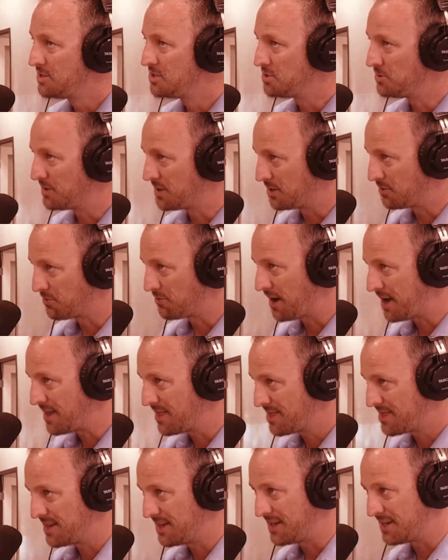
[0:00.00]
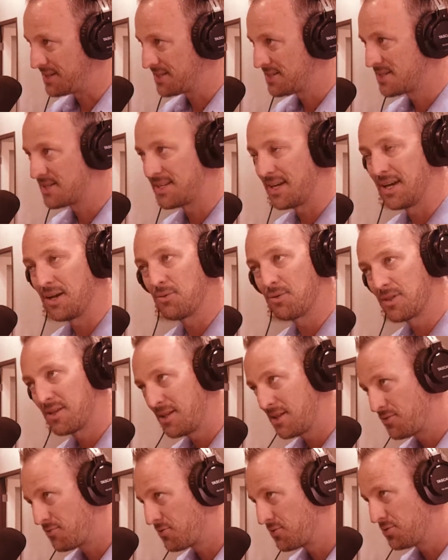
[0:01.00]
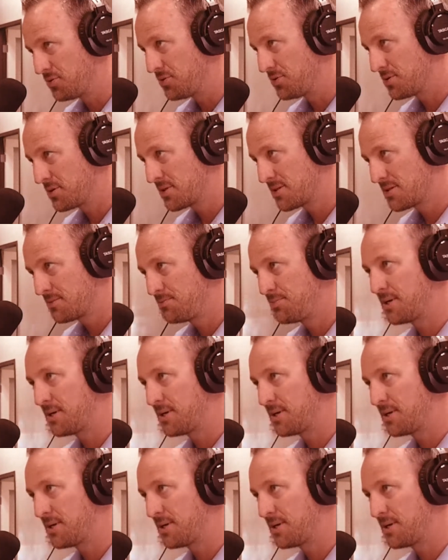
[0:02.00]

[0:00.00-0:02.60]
doing the right things, staying within the rules,